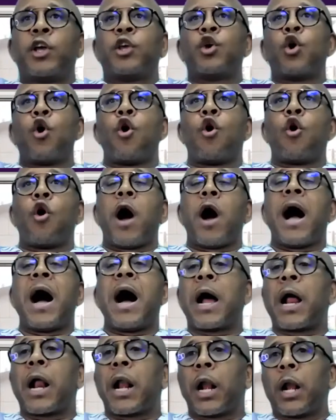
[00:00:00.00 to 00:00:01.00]
your
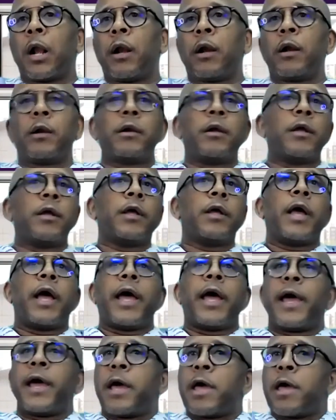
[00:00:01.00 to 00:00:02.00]
uncle,
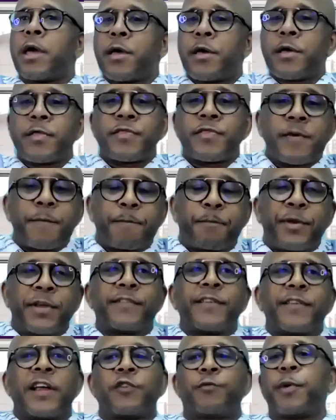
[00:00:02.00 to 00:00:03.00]
the
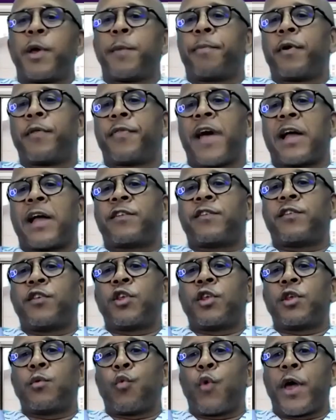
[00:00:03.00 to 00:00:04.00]
business people that
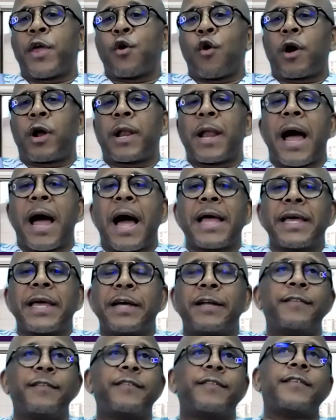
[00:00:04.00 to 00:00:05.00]
were your
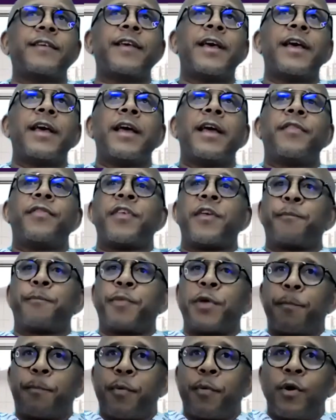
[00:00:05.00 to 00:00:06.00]
clients, the
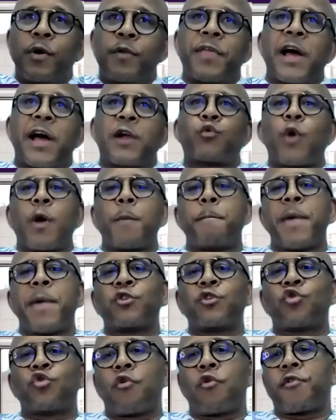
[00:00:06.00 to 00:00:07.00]
people that were
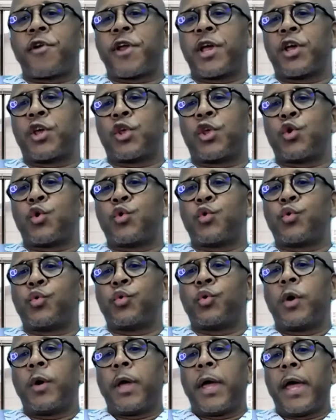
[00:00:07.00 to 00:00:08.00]
mentoring
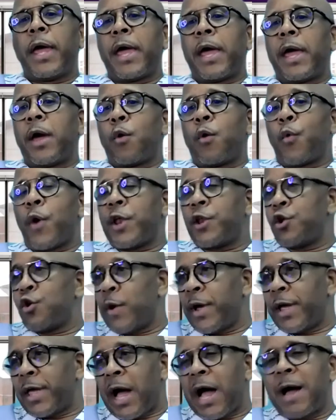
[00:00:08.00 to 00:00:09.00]
you when you
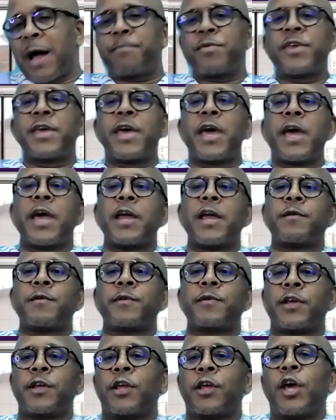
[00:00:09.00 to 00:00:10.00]
were up here,
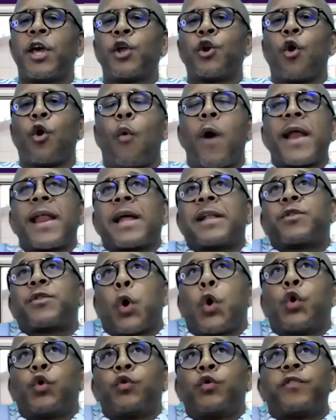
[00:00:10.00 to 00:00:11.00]
what are
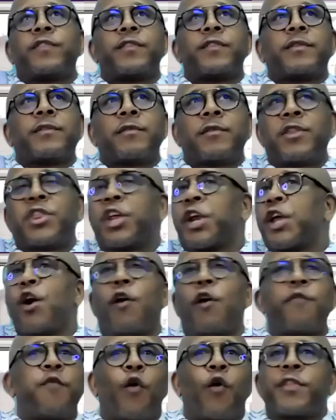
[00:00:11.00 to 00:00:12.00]
those 3
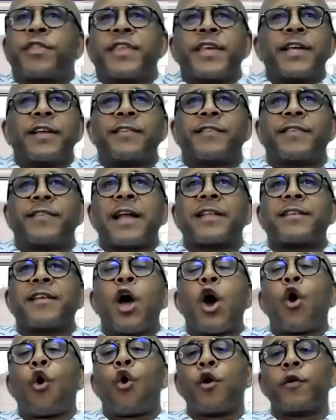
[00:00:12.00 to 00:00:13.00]
or 4 things that
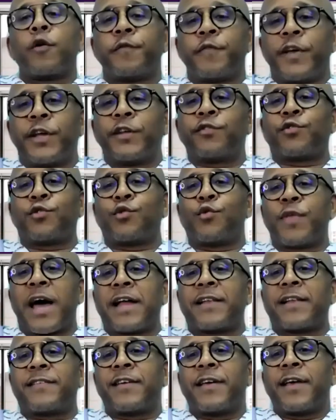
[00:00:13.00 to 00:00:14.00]
convinced you
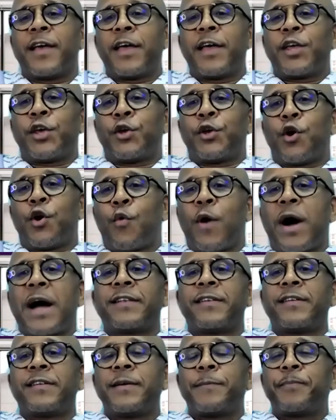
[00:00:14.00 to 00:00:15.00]
that, you know what,